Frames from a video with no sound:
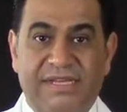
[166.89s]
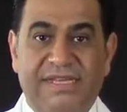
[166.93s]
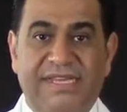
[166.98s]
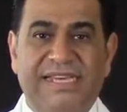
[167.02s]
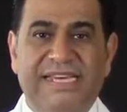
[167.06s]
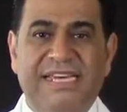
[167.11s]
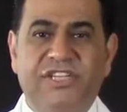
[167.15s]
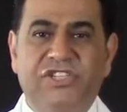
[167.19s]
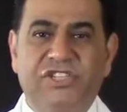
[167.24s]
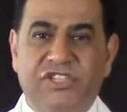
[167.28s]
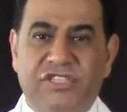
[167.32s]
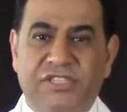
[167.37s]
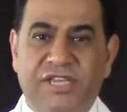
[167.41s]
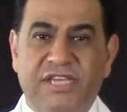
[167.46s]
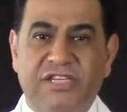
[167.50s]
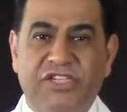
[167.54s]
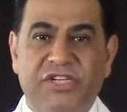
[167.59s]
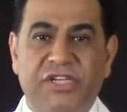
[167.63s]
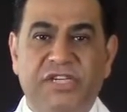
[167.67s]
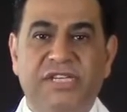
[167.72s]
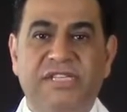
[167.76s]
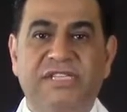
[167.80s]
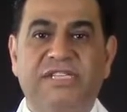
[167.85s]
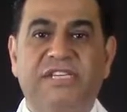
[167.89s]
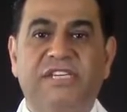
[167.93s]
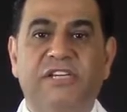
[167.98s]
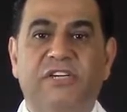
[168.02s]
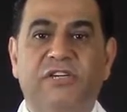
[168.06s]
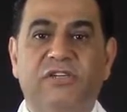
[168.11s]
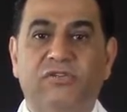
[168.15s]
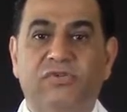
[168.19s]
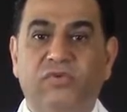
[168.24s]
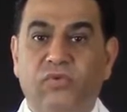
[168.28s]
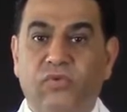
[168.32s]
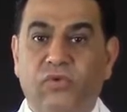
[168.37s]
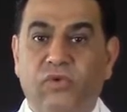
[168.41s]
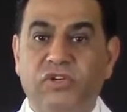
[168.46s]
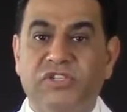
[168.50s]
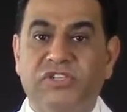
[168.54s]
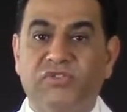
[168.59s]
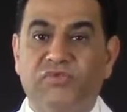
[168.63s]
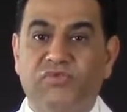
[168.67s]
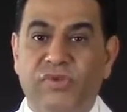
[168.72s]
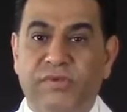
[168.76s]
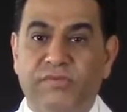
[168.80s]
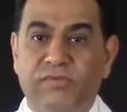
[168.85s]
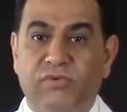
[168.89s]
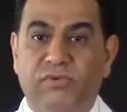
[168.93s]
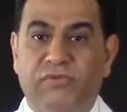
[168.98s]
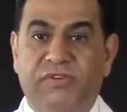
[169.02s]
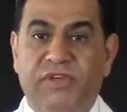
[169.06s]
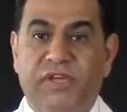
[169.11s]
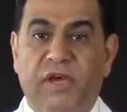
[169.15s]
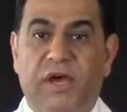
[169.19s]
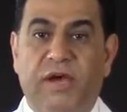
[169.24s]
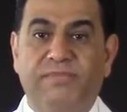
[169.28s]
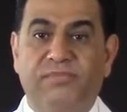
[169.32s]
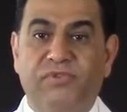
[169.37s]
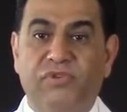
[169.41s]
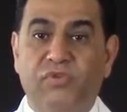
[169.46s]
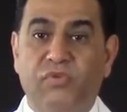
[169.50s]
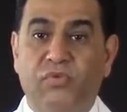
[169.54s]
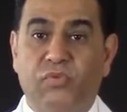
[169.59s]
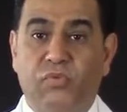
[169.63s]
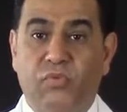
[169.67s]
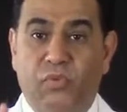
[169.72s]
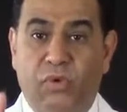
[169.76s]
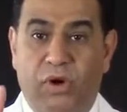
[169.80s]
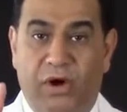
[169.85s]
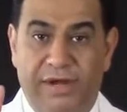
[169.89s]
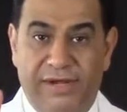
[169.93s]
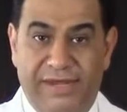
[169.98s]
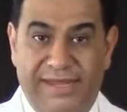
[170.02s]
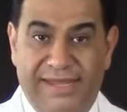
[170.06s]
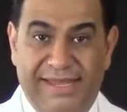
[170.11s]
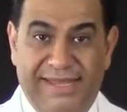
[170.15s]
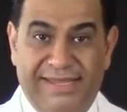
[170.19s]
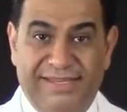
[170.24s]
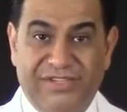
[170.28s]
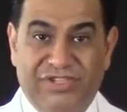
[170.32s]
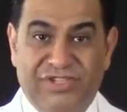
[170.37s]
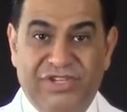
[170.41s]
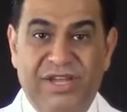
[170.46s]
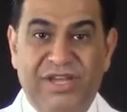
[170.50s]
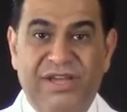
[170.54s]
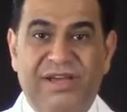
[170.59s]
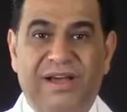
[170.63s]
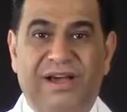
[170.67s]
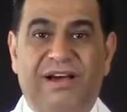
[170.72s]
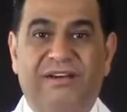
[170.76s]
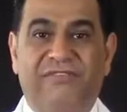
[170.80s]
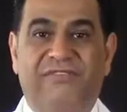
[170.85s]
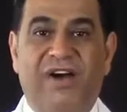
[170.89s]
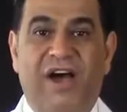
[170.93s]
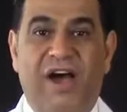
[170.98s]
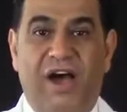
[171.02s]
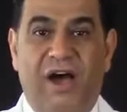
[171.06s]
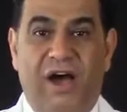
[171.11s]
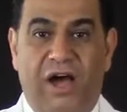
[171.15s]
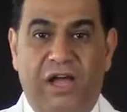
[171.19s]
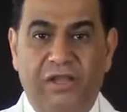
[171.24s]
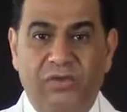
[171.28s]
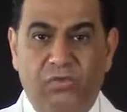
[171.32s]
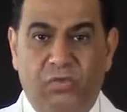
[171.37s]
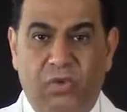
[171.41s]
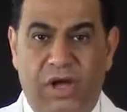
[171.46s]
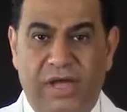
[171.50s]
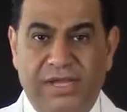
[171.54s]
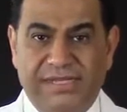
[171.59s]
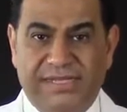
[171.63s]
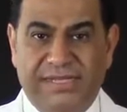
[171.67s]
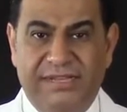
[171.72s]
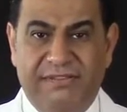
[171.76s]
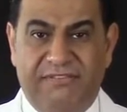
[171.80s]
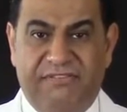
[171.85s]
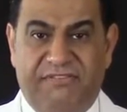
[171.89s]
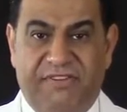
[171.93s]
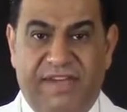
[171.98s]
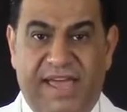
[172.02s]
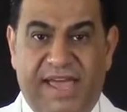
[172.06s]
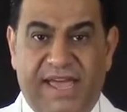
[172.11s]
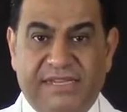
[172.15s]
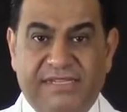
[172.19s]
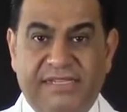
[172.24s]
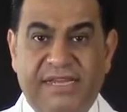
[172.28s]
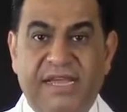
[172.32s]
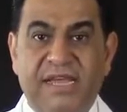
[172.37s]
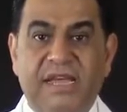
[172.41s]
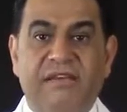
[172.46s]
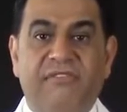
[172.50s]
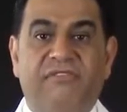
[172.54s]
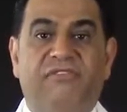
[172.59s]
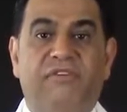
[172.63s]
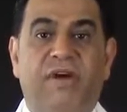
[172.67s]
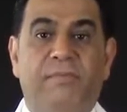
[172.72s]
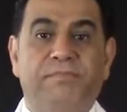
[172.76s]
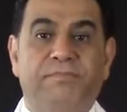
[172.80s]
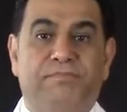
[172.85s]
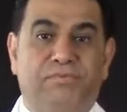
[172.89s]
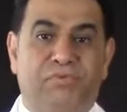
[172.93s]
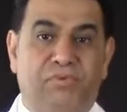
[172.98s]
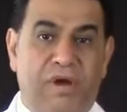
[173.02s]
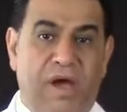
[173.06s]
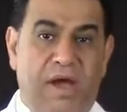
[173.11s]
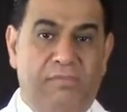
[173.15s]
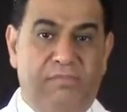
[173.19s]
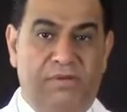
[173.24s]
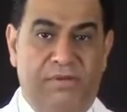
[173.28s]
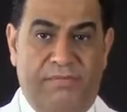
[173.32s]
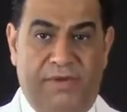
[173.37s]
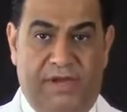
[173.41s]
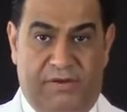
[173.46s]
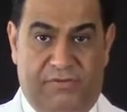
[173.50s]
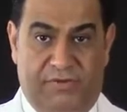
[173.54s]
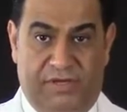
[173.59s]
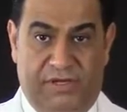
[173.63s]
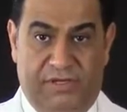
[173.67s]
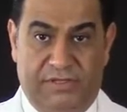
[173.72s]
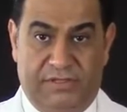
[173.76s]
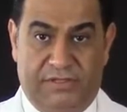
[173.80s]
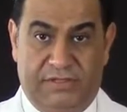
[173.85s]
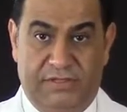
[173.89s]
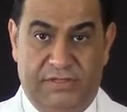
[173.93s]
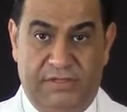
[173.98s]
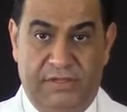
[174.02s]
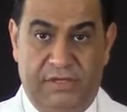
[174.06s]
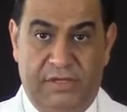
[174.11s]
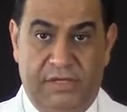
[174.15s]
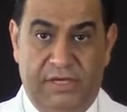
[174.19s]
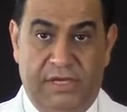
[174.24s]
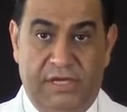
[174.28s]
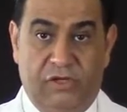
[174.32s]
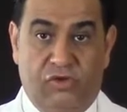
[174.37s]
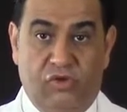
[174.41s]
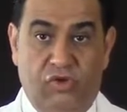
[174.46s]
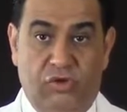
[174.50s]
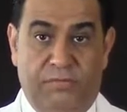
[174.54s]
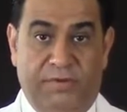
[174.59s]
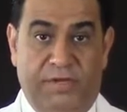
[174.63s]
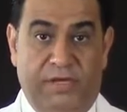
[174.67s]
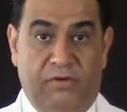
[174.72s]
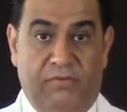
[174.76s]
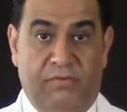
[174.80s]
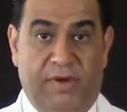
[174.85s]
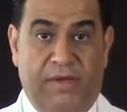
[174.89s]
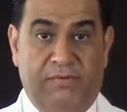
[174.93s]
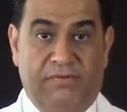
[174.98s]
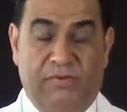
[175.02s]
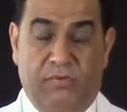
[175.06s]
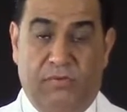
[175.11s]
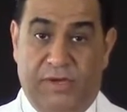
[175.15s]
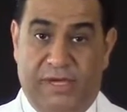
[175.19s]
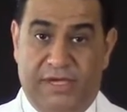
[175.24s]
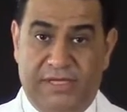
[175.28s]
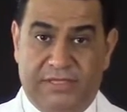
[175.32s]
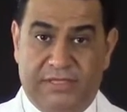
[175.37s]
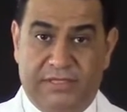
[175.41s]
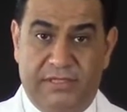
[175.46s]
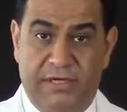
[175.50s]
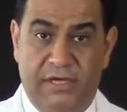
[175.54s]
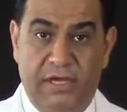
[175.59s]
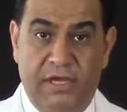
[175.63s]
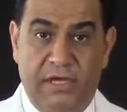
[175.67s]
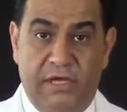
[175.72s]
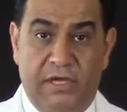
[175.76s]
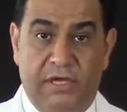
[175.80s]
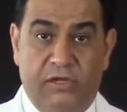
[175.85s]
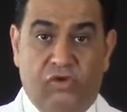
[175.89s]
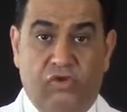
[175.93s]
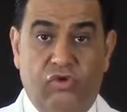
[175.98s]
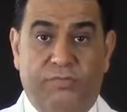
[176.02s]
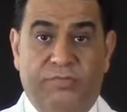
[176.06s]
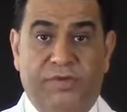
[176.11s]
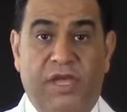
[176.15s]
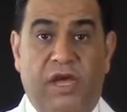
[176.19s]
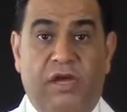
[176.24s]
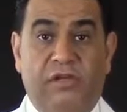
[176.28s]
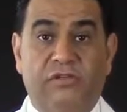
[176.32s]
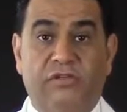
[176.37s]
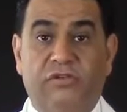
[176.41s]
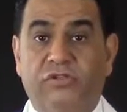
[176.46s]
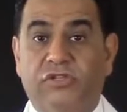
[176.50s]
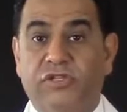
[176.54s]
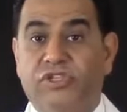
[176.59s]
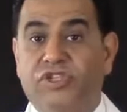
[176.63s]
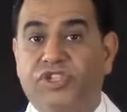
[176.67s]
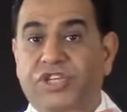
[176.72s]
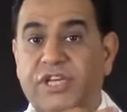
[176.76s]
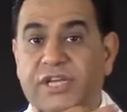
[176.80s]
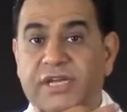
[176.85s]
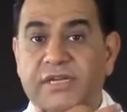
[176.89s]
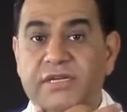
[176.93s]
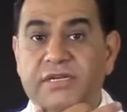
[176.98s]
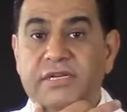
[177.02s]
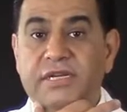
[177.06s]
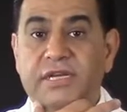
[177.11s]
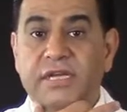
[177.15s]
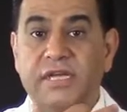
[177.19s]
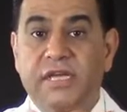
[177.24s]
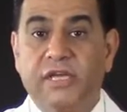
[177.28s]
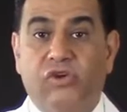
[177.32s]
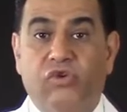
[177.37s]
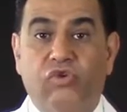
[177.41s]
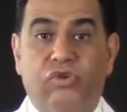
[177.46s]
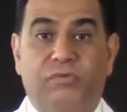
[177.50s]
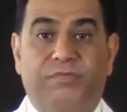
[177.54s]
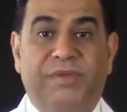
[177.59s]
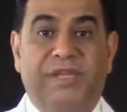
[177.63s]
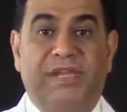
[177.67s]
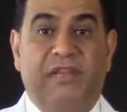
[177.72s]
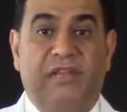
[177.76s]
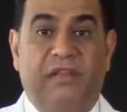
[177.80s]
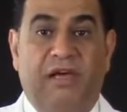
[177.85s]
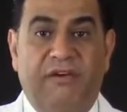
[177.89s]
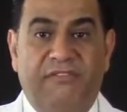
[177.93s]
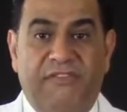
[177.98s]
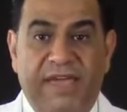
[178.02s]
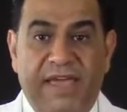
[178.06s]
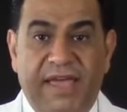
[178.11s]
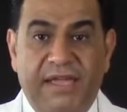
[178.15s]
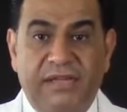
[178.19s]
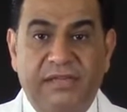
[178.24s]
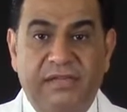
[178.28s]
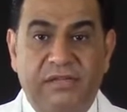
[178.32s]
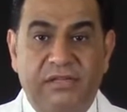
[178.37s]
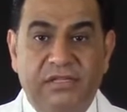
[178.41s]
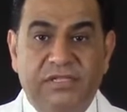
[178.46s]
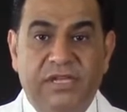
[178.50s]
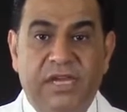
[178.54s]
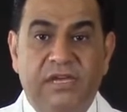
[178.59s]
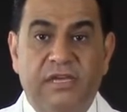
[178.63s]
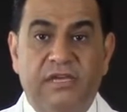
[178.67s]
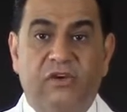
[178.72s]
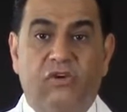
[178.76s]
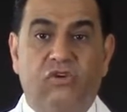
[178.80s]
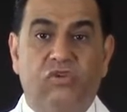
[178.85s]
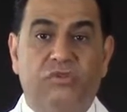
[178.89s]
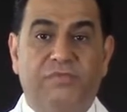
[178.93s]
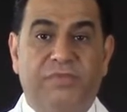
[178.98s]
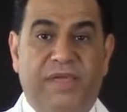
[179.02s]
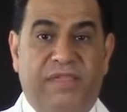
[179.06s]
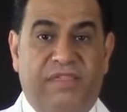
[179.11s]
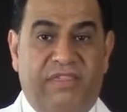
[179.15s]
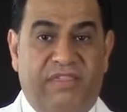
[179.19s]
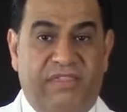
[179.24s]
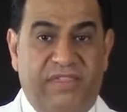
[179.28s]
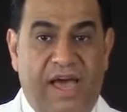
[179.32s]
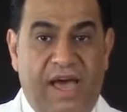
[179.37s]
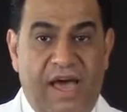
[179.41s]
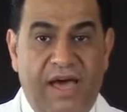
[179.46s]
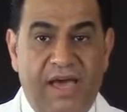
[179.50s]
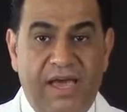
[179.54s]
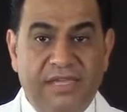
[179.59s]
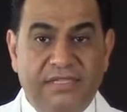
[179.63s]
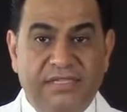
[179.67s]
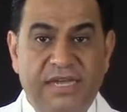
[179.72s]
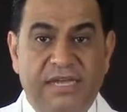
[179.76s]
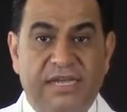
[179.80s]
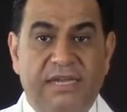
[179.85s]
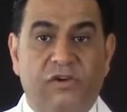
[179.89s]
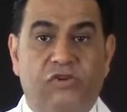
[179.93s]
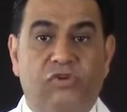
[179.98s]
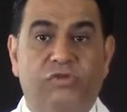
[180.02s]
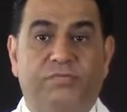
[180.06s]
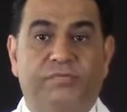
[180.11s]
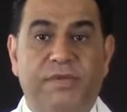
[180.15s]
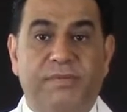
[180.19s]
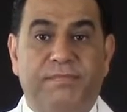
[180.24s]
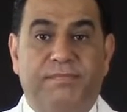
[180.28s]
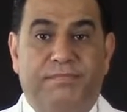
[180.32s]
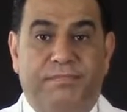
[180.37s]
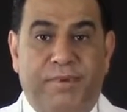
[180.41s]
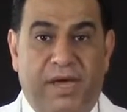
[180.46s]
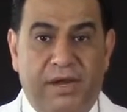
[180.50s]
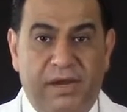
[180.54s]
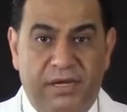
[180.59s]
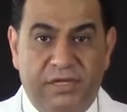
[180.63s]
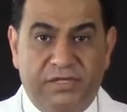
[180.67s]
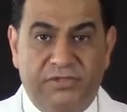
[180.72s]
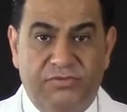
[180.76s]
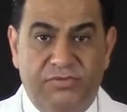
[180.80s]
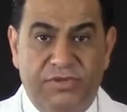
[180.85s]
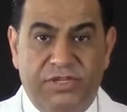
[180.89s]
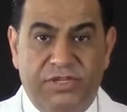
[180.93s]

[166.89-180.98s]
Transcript: Each session is geared towards removing up to 1 inch of unwanted fat from problem areas. It could be around the waist, it could be under the chin, it could be love handles, it could be thighs, it could be buttocks